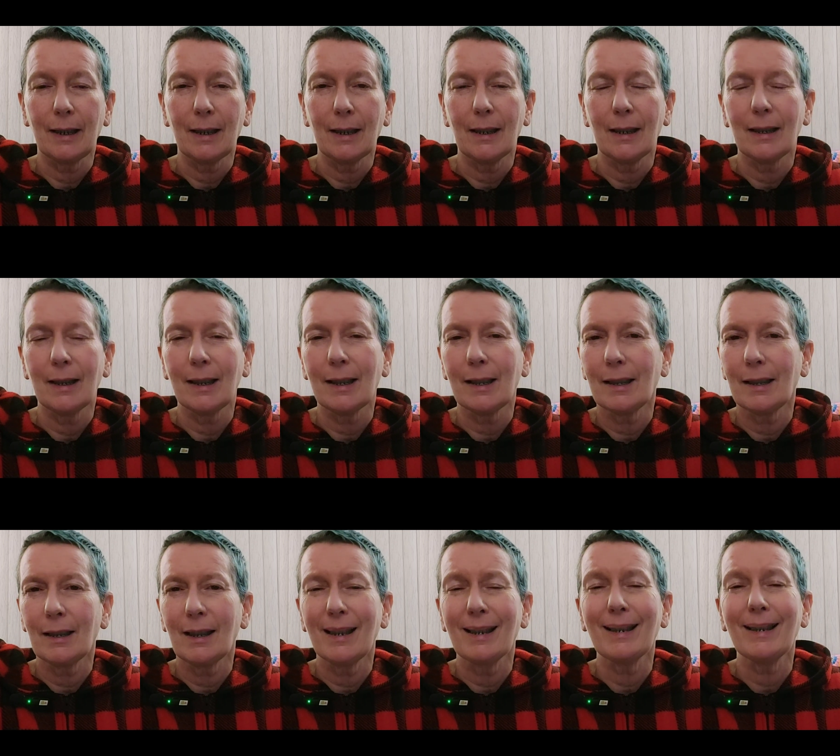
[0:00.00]
need to
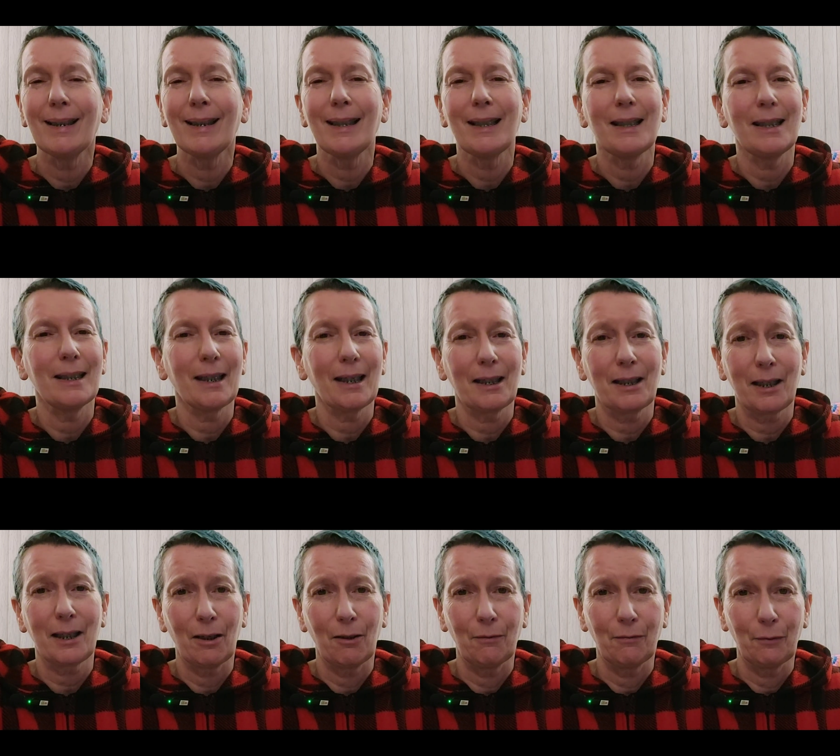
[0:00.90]
at least
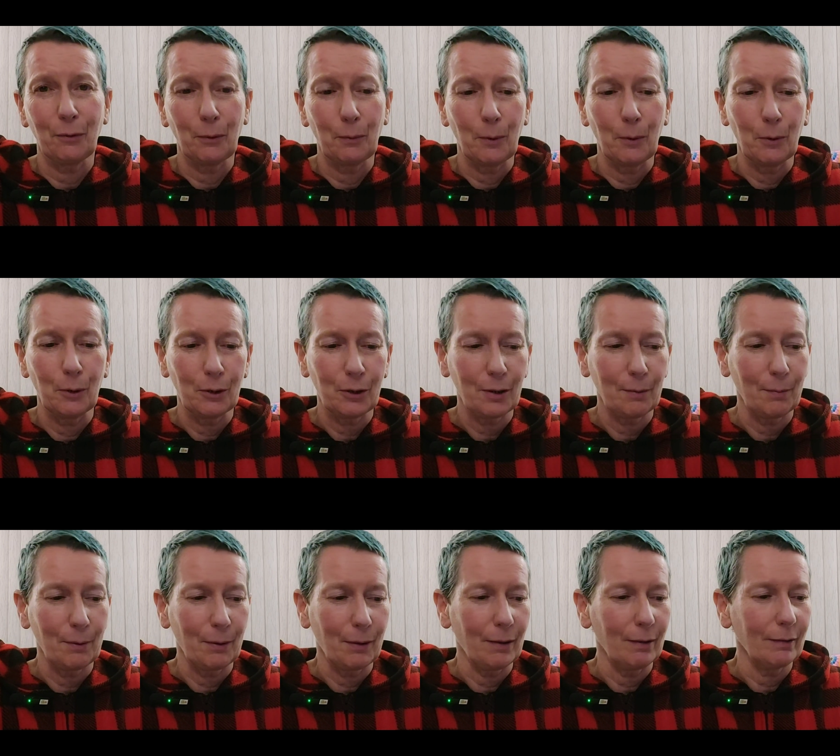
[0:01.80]
get out for a walk
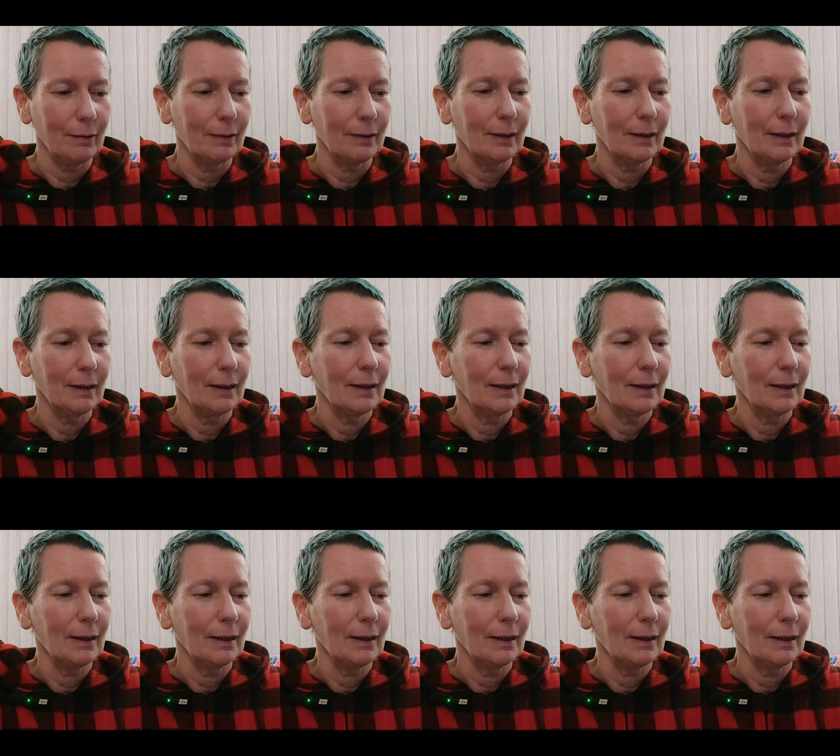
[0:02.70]
tomorrow.